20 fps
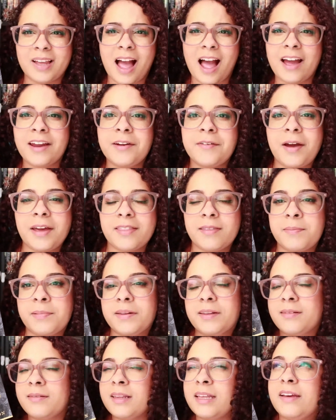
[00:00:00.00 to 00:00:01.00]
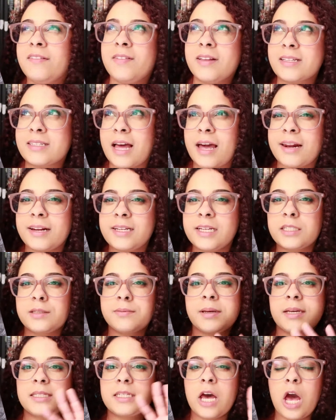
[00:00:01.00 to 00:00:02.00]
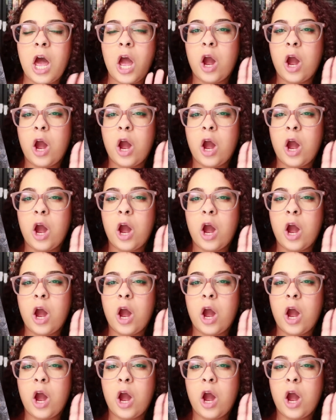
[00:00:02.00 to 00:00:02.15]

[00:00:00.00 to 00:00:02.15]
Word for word: kind of I believe this kind of takes place